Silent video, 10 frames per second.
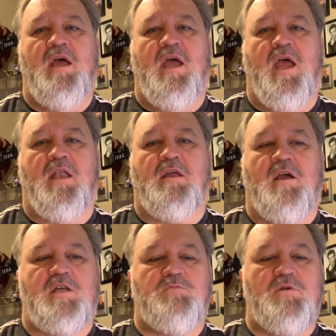and
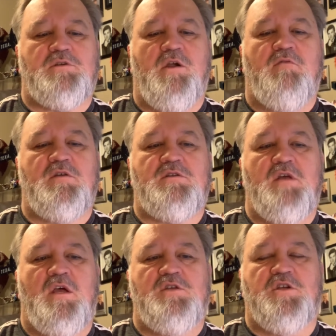customer service
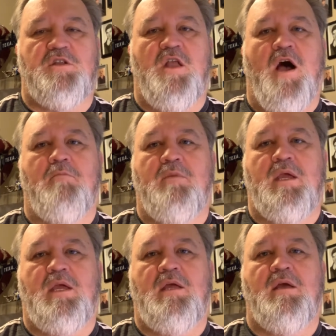should not
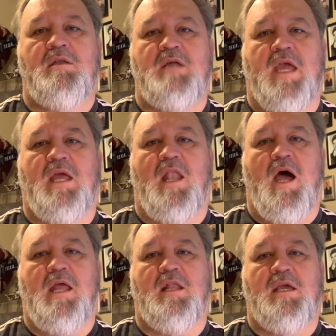be taken
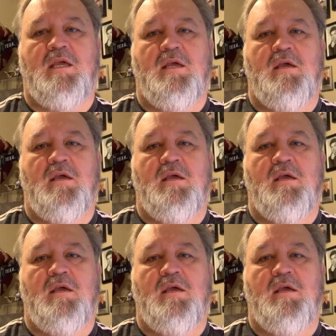lightly.